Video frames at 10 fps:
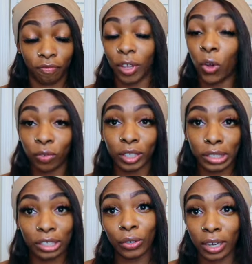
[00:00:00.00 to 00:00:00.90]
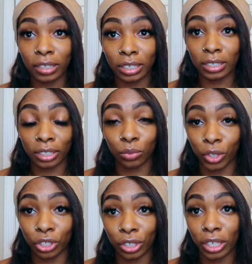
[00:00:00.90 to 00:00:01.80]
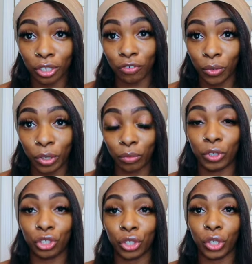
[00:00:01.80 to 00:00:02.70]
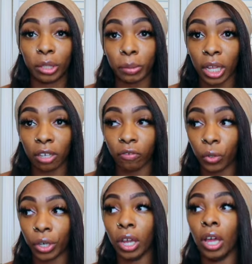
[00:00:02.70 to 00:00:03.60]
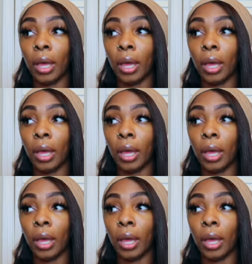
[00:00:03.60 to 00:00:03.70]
hopefully dental hygiene is what you're here for and what you're going to apply for.